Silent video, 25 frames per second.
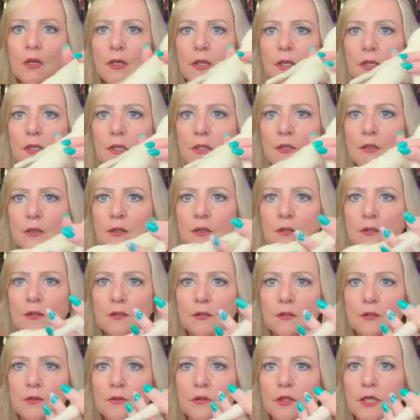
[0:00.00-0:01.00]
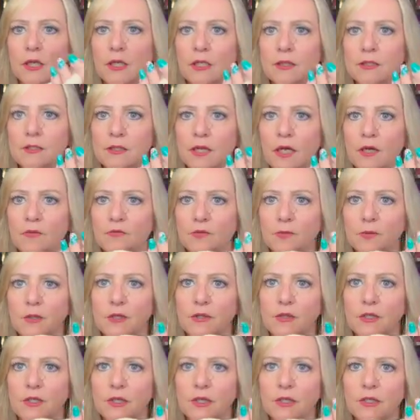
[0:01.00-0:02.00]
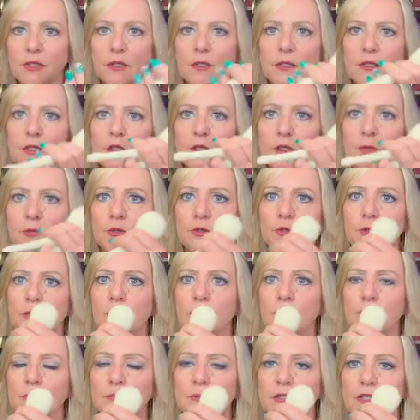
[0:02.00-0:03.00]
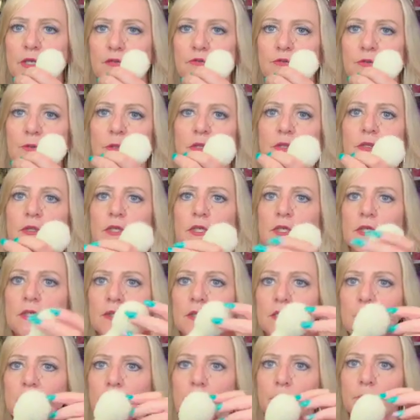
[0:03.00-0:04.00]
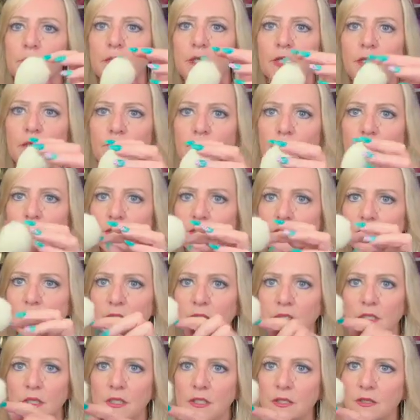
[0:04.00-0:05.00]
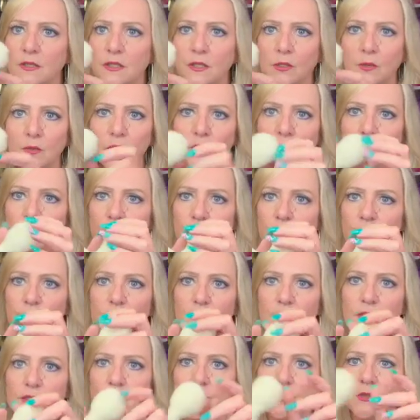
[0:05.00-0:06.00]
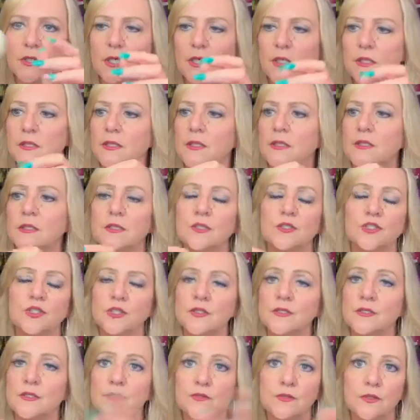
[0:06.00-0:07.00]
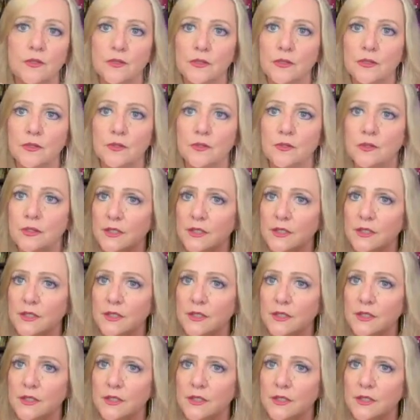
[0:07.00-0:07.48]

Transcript: And her legs have to be thickened up. Her arms have to be thickened up. I have not done anything with her face or head yet. I just started her